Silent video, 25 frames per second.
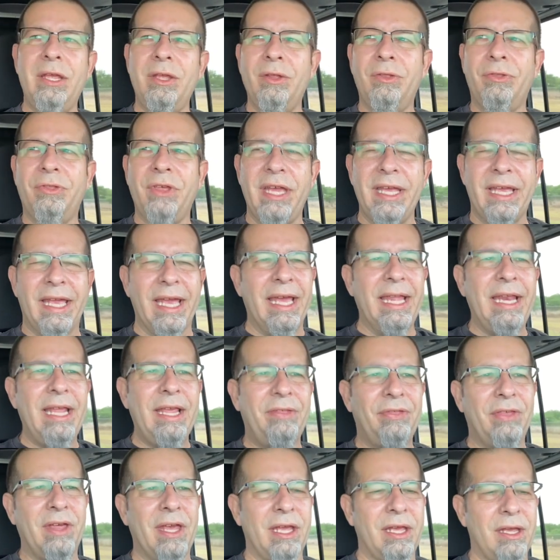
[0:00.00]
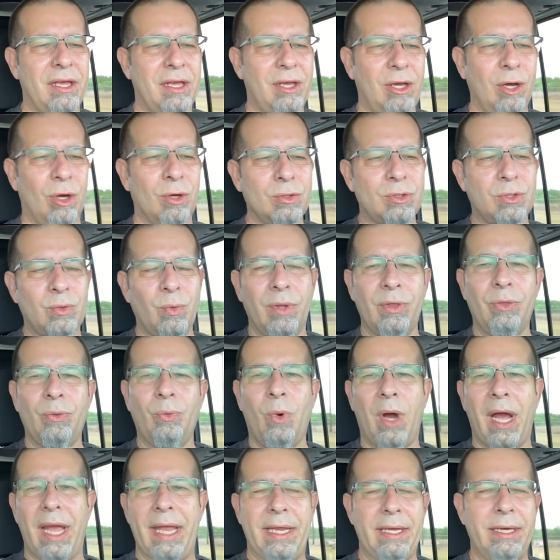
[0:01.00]
You'd think anything goes with
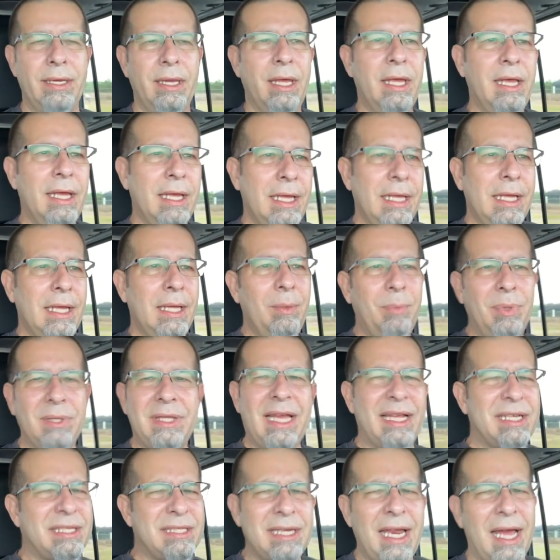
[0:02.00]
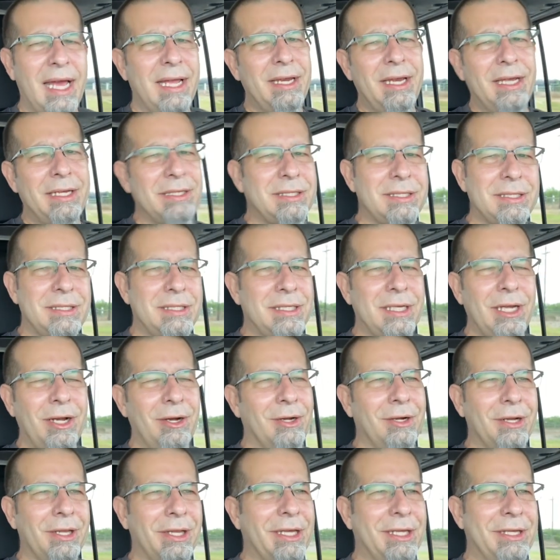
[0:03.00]
white, but that's not
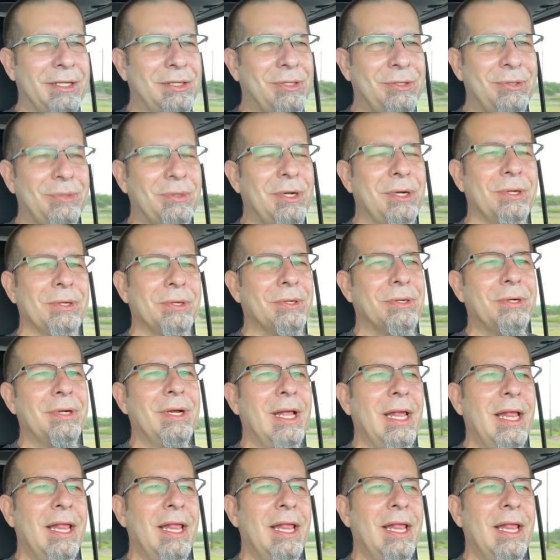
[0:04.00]
necessarily true.